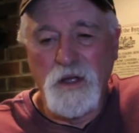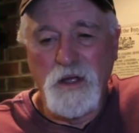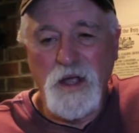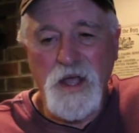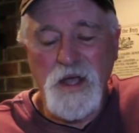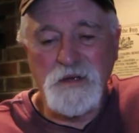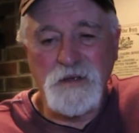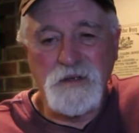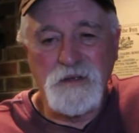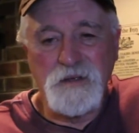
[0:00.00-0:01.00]

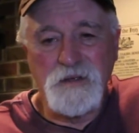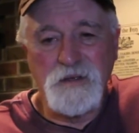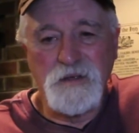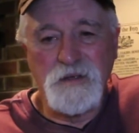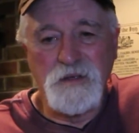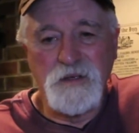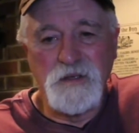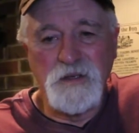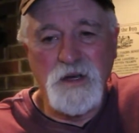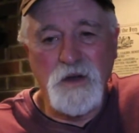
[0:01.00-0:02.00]
And
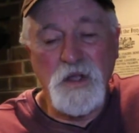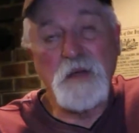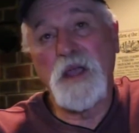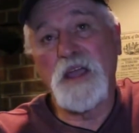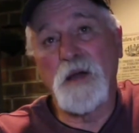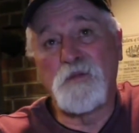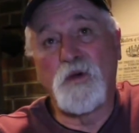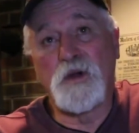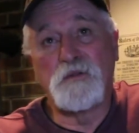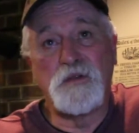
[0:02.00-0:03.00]
you know, you can make up
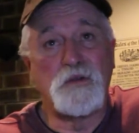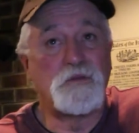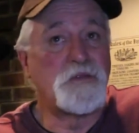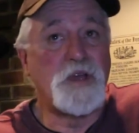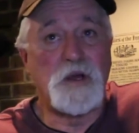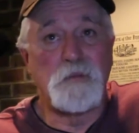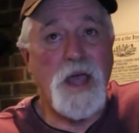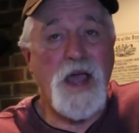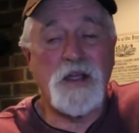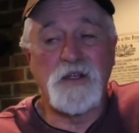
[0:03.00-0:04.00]
for it if you've got a
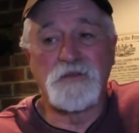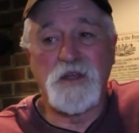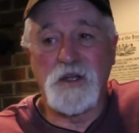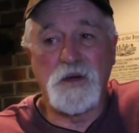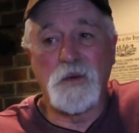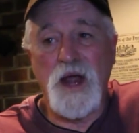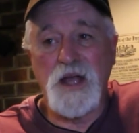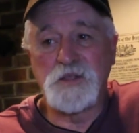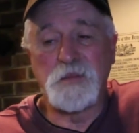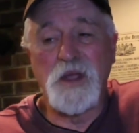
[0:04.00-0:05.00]
Mac, you've got
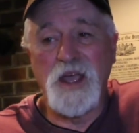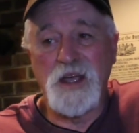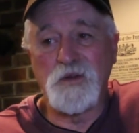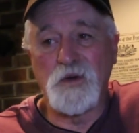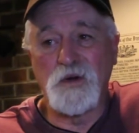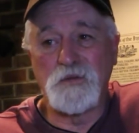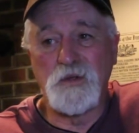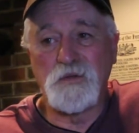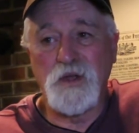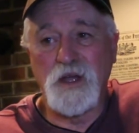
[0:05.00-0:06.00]
GarageBand, or if
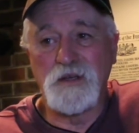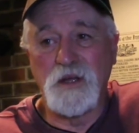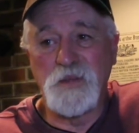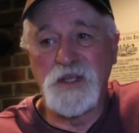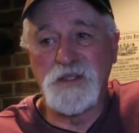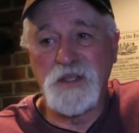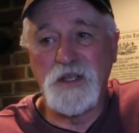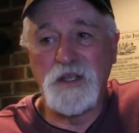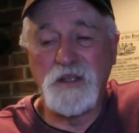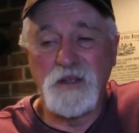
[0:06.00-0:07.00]
you've got a PC,